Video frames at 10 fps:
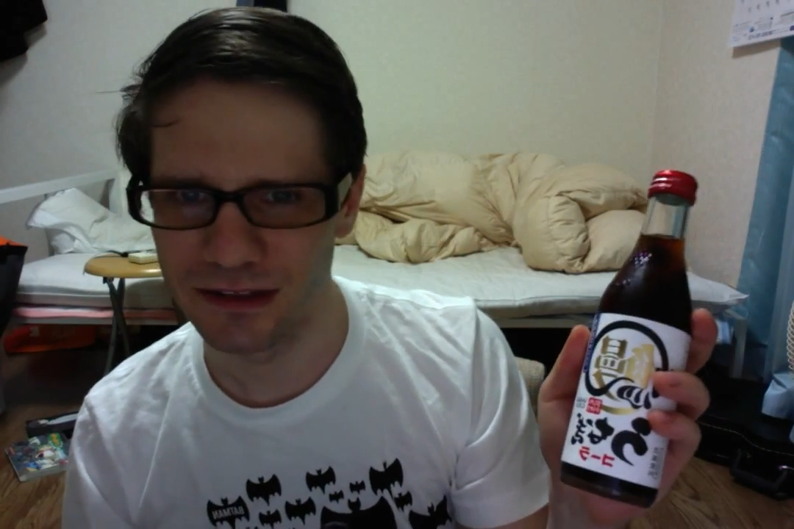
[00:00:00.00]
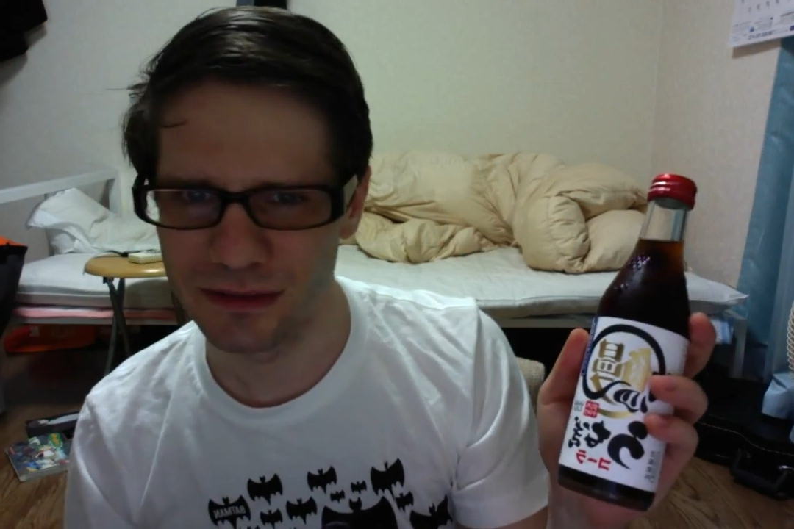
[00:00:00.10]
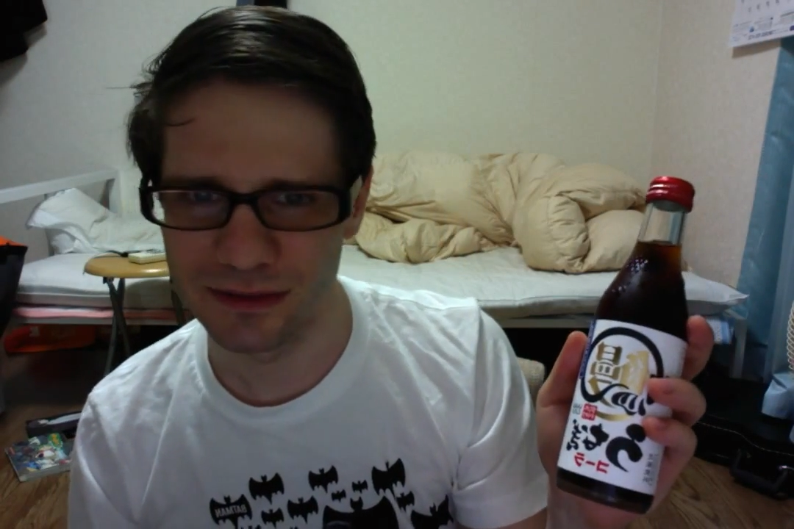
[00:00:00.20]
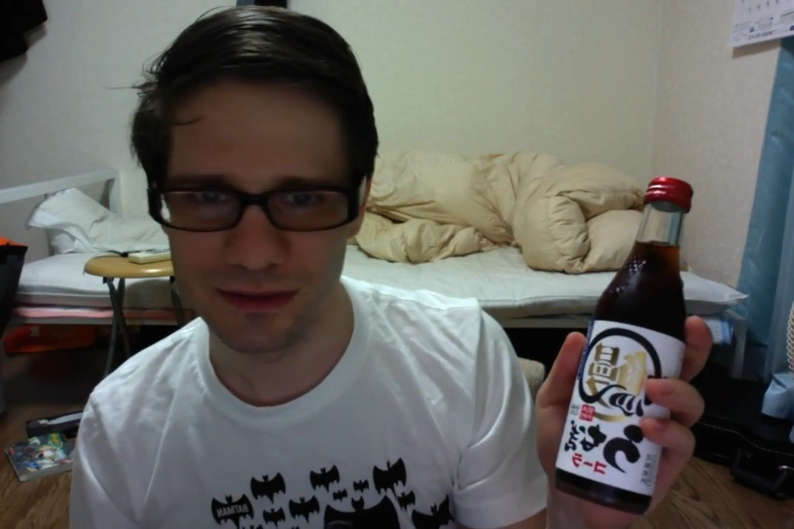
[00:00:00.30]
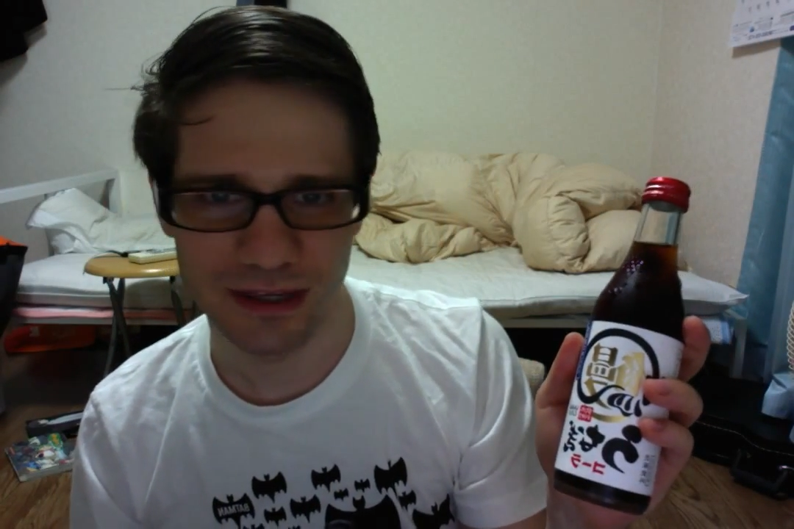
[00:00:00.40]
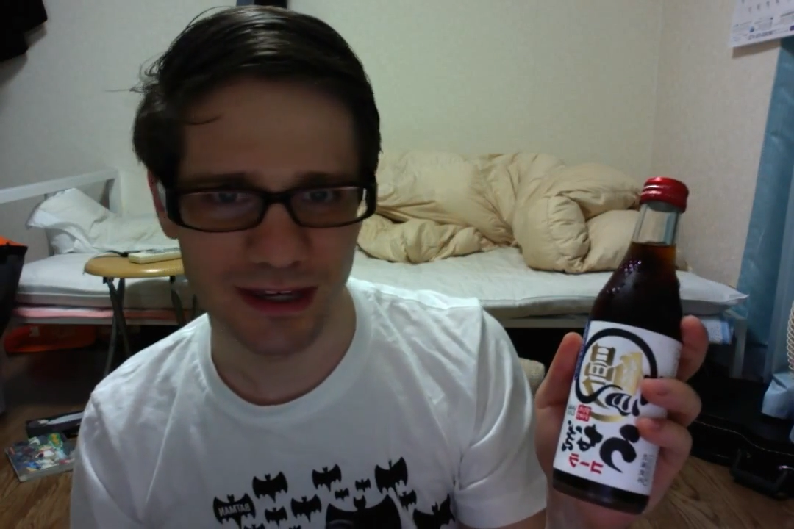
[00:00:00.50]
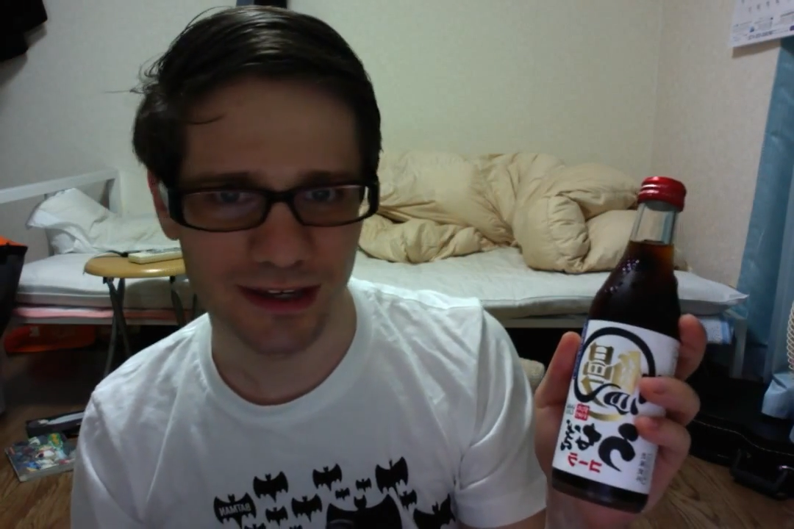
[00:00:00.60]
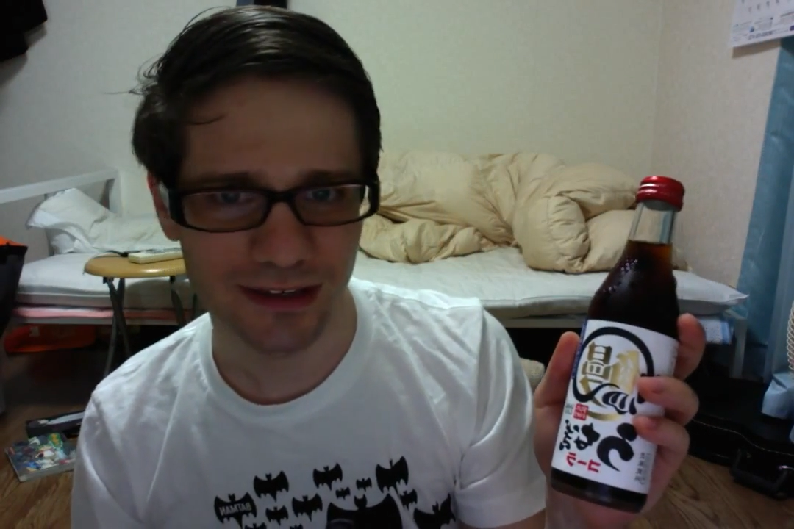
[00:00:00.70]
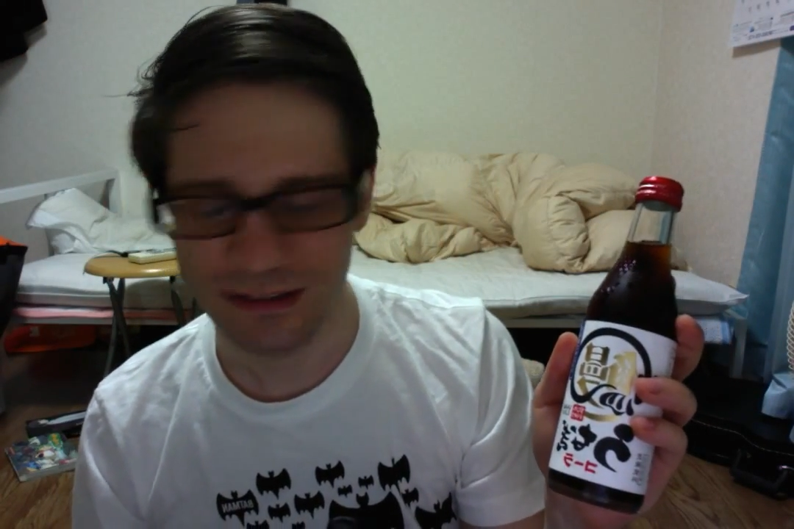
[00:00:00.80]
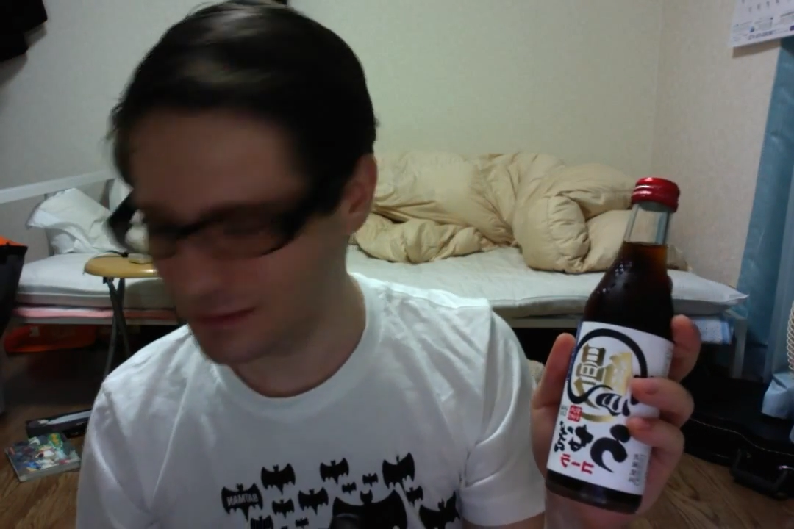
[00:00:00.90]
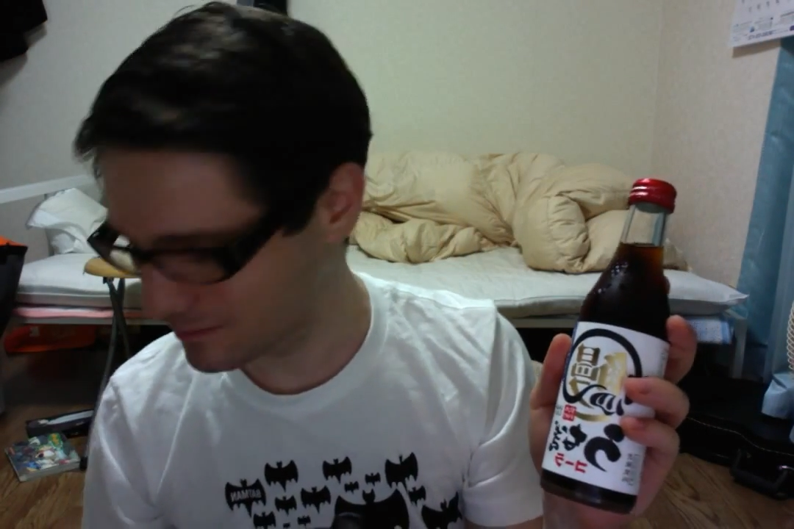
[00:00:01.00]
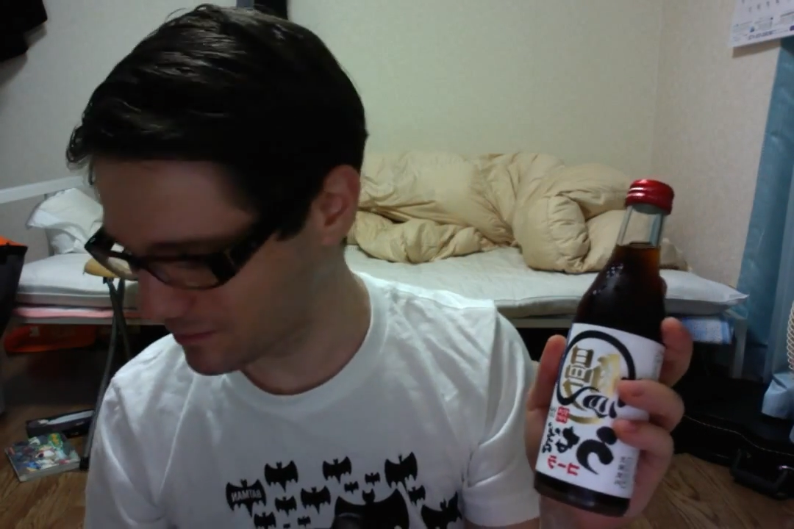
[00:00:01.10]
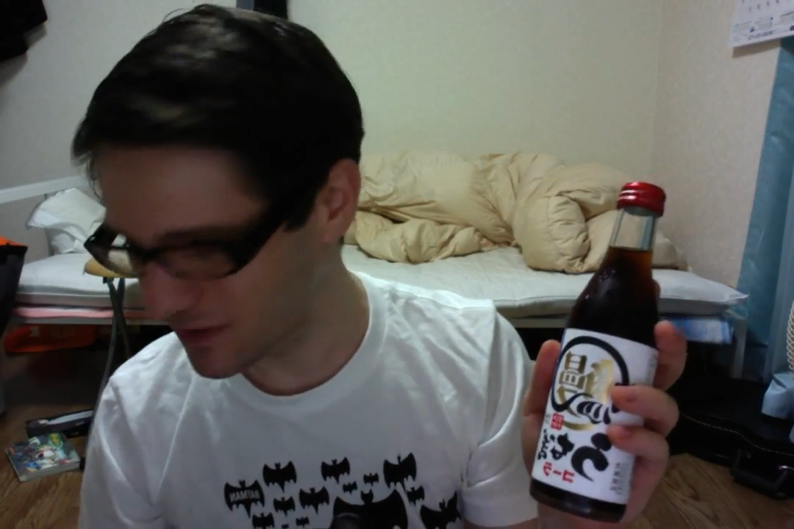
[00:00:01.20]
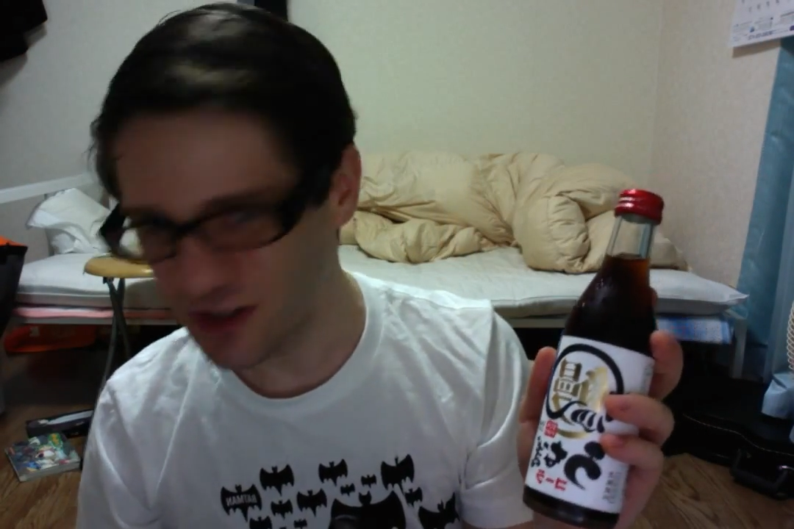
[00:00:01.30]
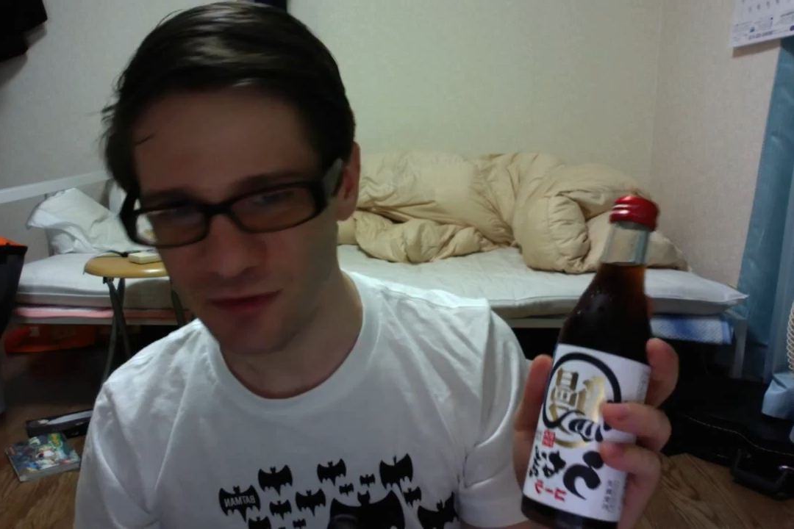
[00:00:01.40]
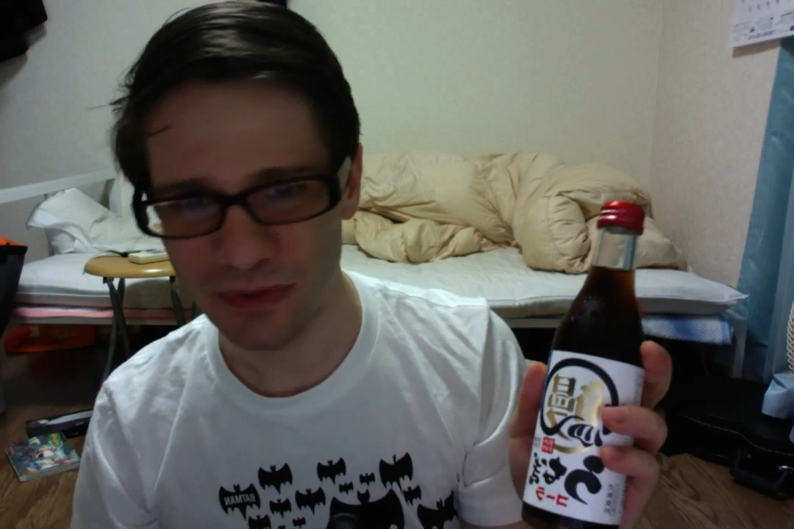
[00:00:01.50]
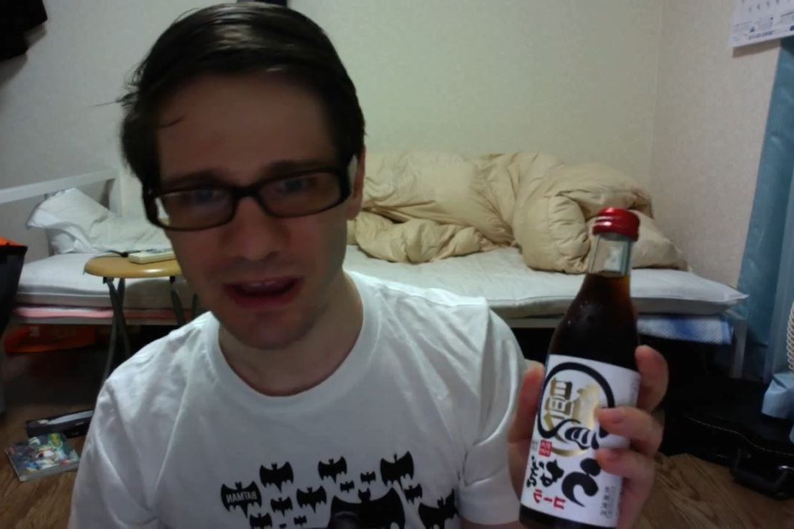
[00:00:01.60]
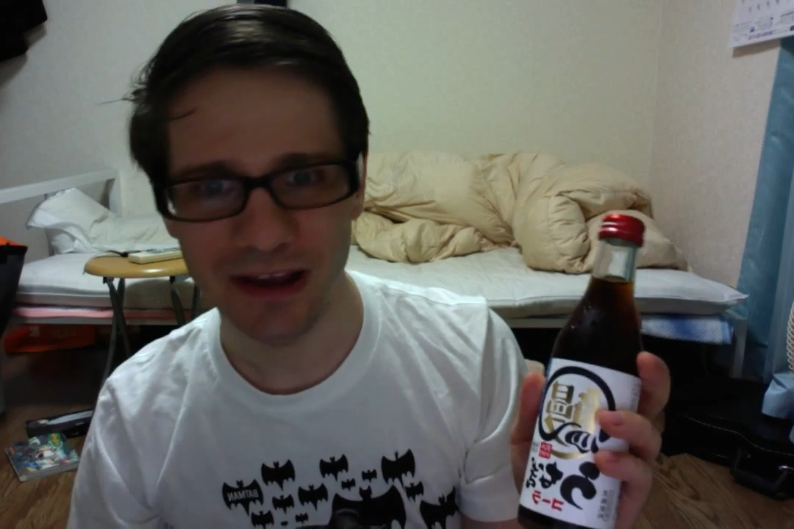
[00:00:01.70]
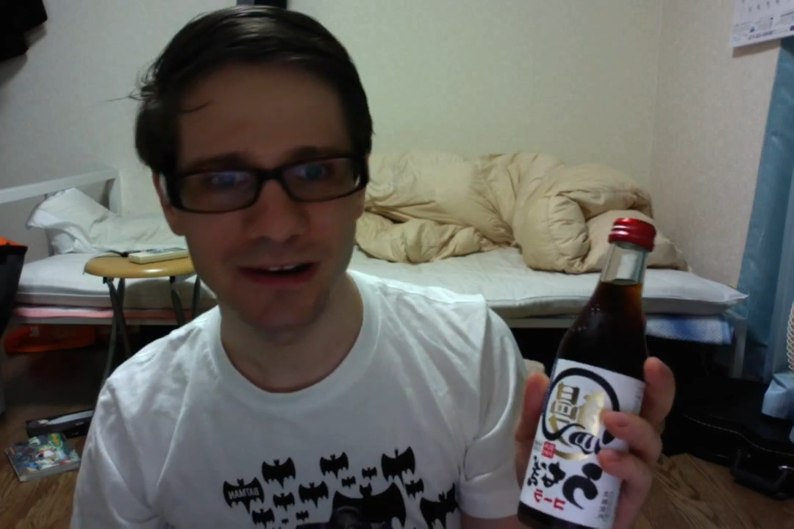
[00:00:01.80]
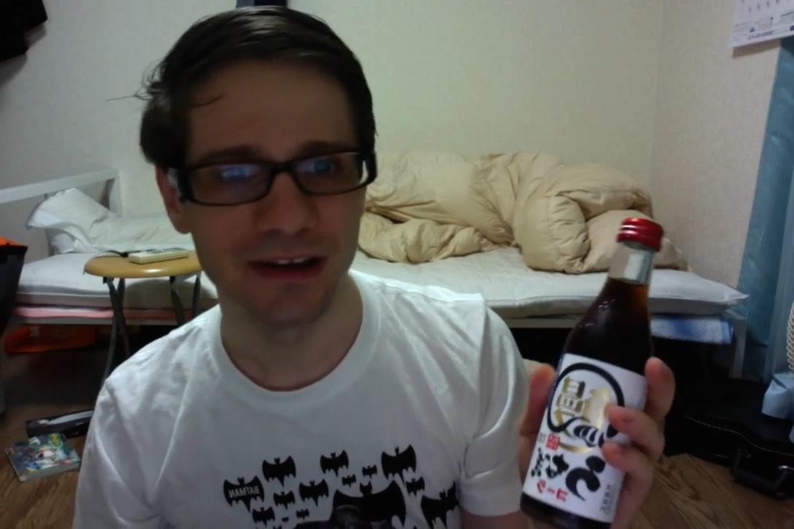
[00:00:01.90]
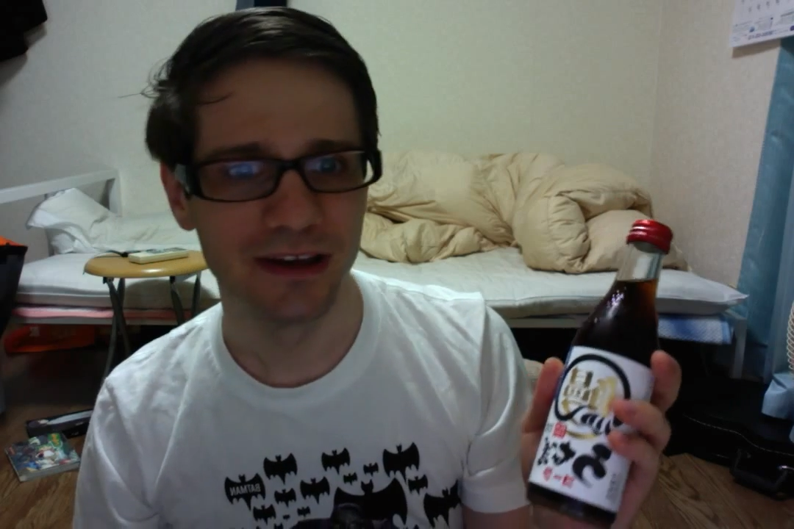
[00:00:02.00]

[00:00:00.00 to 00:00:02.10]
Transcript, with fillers: thing in Japan.